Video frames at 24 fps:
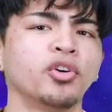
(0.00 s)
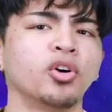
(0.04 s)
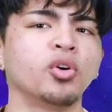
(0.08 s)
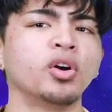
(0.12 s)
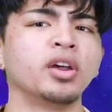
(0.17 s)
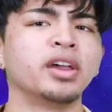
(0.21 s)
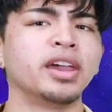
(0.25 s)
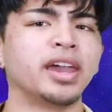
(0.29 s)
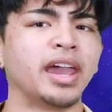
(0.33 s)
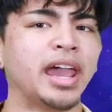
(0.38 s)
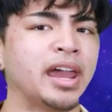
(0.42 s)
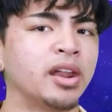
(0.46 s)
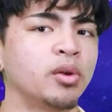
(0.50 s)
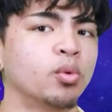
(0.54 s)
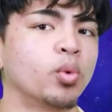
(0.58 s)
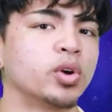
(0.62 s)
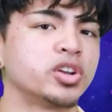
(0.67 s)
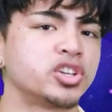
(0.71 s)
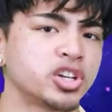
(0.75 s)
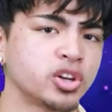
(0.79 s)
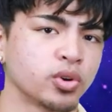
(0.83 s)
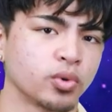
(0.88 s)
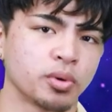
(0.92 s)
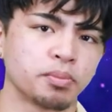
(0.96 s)
O, in
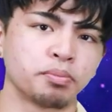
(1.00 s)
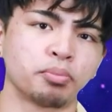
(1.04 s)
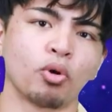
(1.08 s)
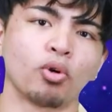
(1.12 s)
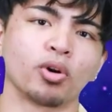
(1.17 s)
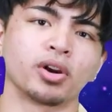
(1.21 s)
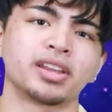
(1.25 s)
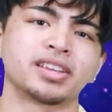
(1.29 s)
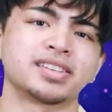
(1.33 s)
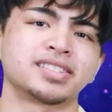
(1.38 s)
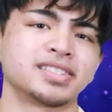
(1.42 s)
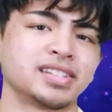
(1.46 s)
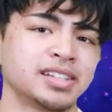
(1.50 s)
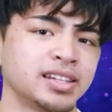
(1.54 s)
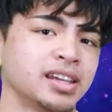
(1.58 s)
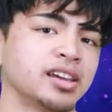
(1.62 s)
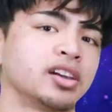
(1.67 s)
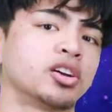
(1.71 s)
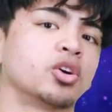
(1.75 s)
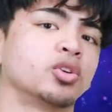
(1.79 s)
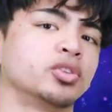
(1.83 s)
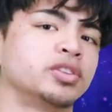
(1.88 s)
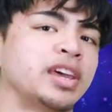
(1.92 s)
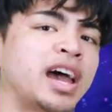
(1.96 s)
which he reported
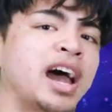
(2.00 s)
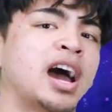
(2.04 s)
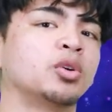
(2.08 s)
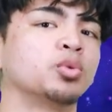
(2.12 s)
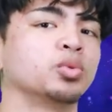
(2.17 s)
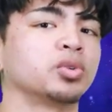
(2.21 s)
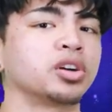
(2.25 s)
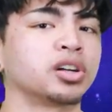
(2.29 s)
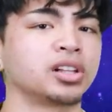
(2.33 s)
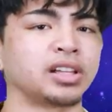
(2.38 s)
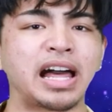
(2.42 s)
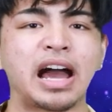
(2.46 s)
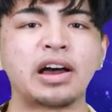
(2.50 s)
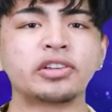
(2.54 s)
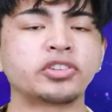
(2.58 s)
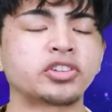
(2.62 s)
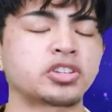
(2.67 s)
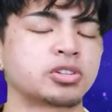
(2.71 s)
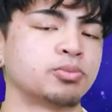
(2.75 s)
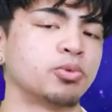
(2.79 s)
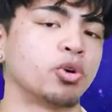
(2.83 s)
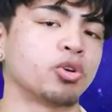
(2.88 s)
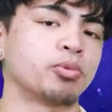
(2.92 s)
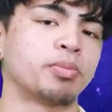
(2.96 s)
seeing it go down with clouds
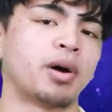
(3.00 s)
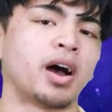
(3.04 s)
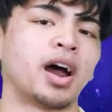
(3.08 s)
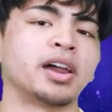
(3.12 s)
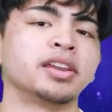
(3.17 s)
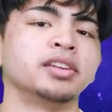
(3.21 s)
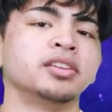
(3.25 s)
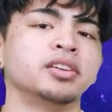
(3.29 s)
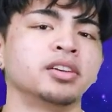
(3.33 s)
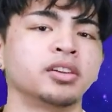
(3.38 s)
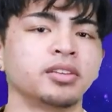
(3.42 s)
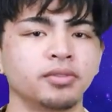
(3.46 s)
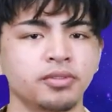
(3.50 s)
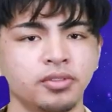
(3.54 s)
of smoke behind it.